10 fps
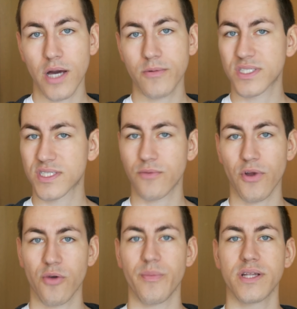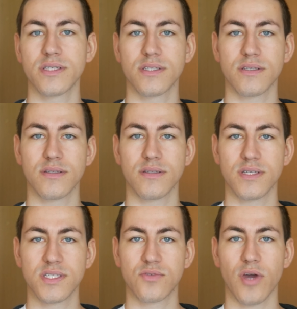I would still recommend
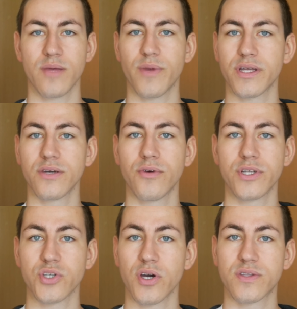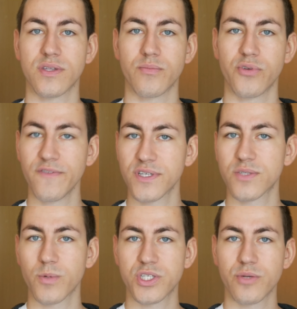this to anybody who enjoyed the
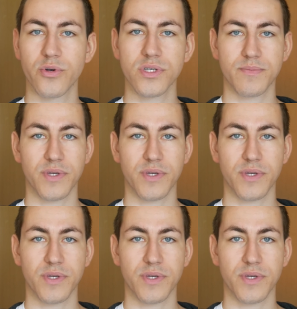previous Witcher books,